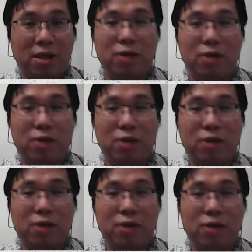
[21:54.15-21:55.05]
and don't
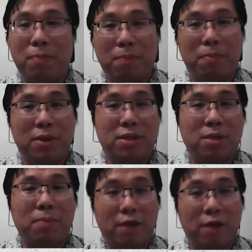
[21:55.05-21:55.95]
think about people's
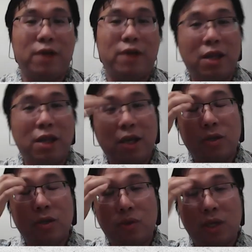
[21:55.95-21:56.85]
benefit.
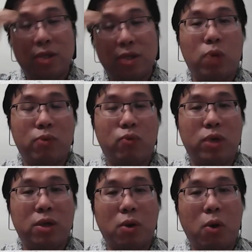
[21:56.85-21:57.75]
So that's what
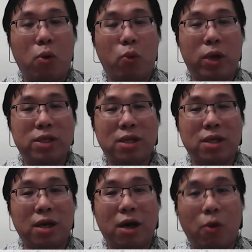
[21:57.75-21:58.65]
we always
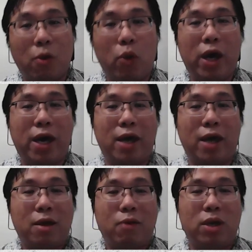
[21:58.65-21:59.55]
wear
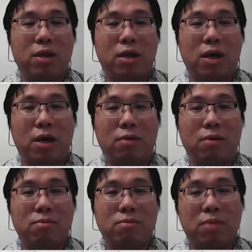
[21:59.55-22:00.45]
when
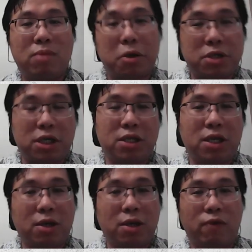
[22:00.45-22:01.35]

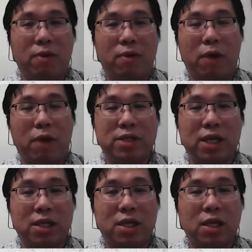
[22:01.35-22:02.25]
negotiating with the private
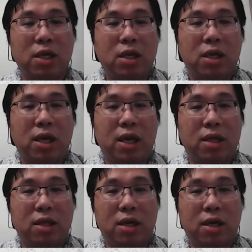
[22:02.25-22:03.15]
sector. And